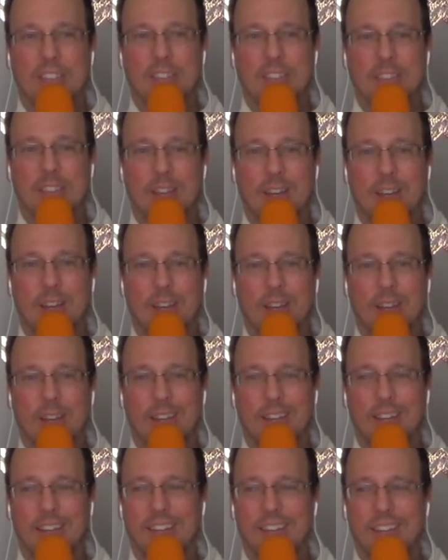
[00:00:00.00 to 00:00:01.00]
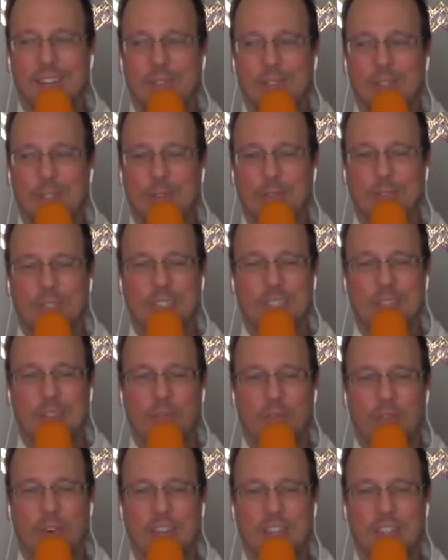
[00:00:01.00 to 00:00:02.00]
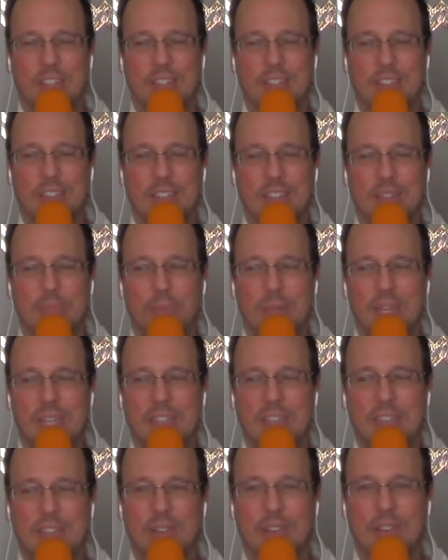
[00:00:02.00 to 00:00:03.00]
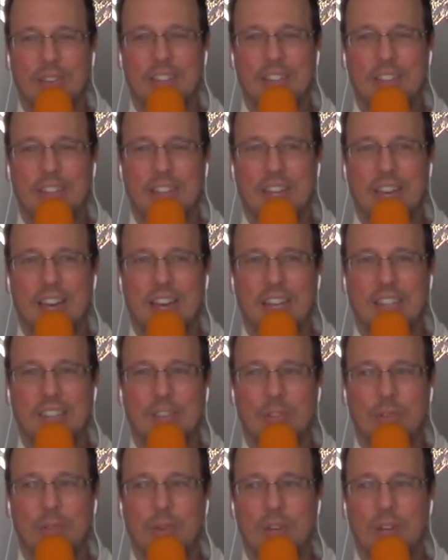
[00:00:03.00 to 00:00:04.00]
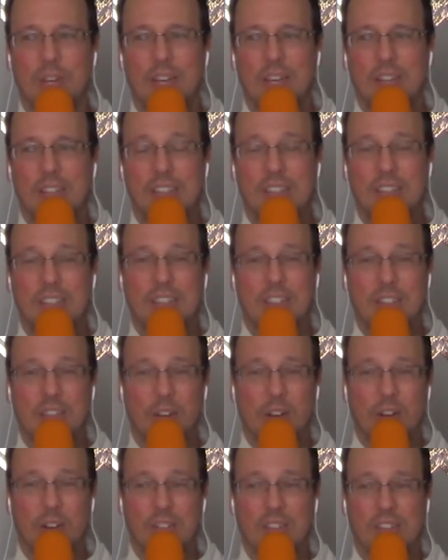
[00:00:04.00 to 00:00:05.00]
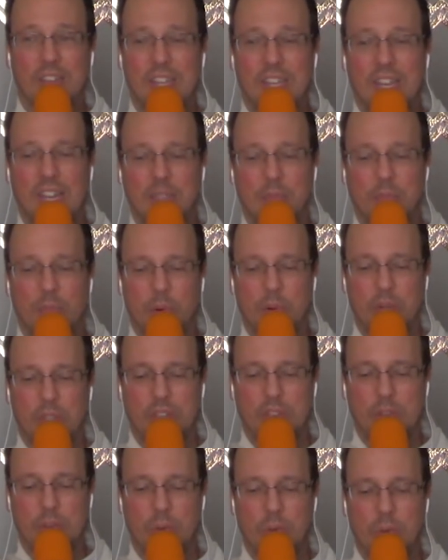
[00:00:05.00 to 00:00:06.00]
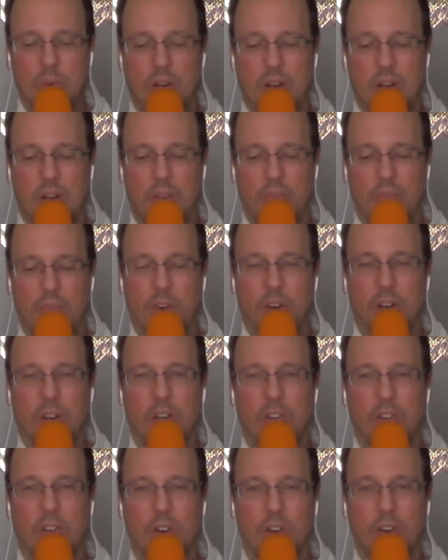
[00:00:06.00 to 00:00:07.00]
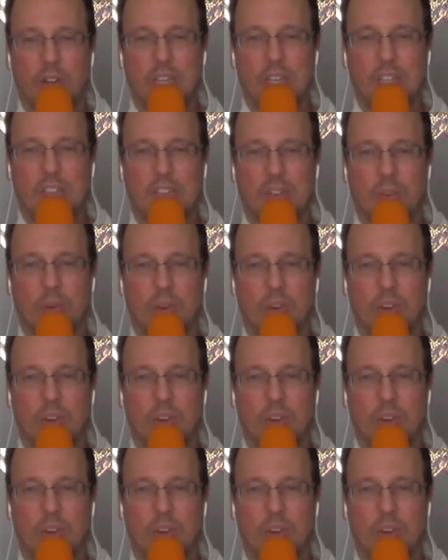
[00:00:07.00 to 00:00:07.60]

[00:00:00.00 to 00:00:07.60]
Did you ever see the Vice piece on these young teenage boys who fuck donkeys in order